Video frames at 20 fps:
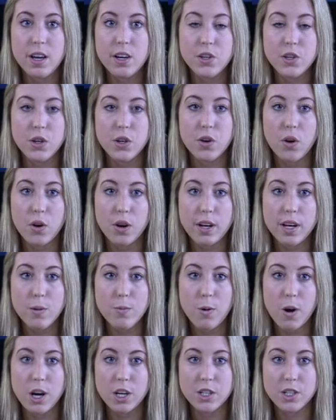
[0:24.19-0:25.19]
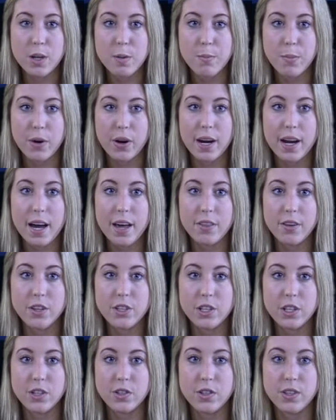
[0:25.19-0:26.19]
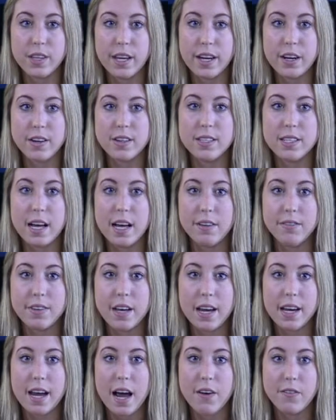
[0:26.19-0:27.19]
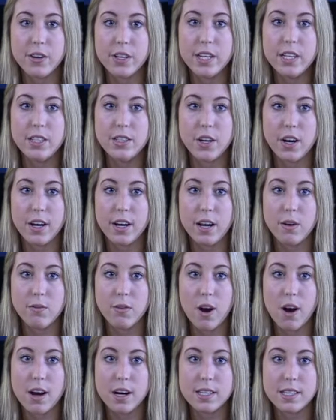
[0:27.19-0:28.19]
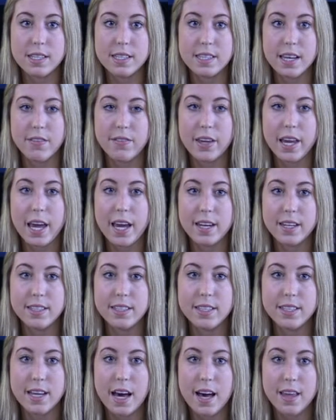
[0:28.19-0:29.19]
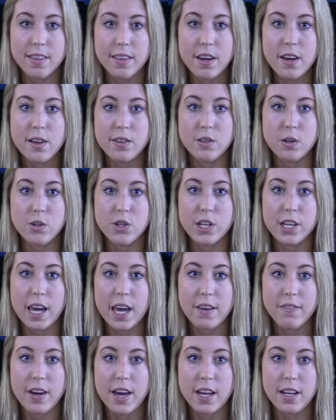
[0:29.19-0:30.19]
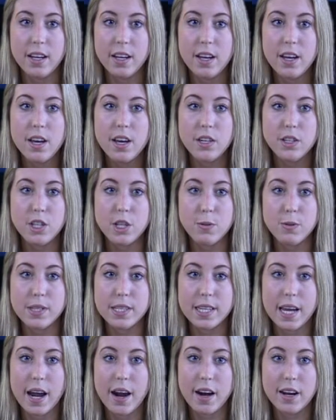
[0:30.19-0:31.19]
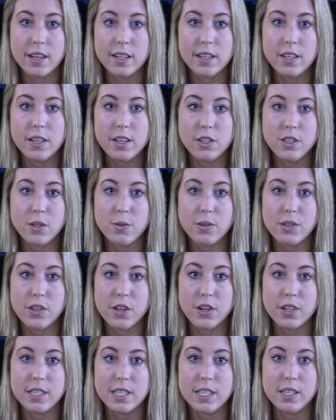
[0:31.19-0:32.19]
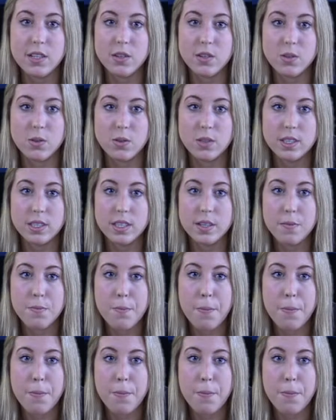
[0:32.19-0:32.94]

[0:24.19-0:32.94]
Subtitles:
She had already watched them bury other children like herself get covered in dirt and rocks and suffocated to death, so she gave in. She was scared. She was 13 years old.